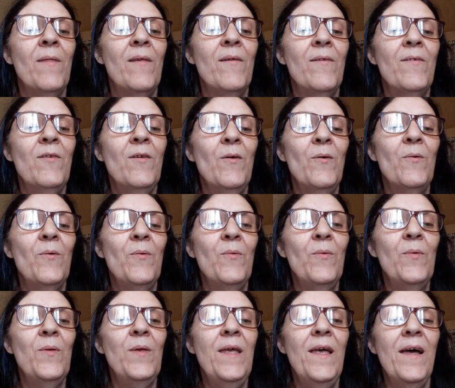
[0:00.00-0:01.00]
So
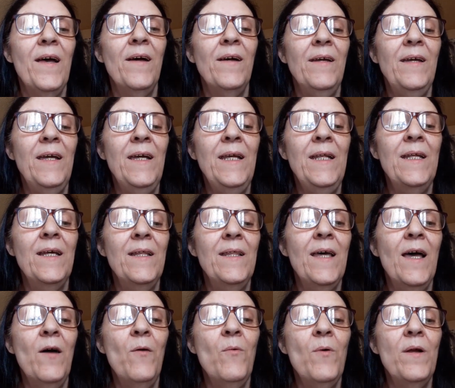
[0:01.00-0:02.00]
yeah, he did
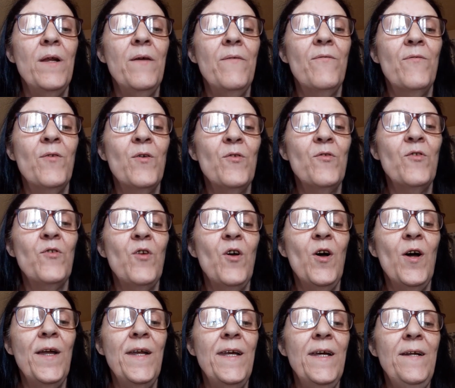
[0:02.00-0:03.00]
that when he first
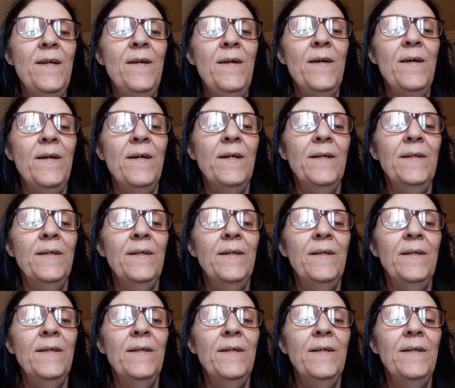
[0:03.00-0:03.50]
got in.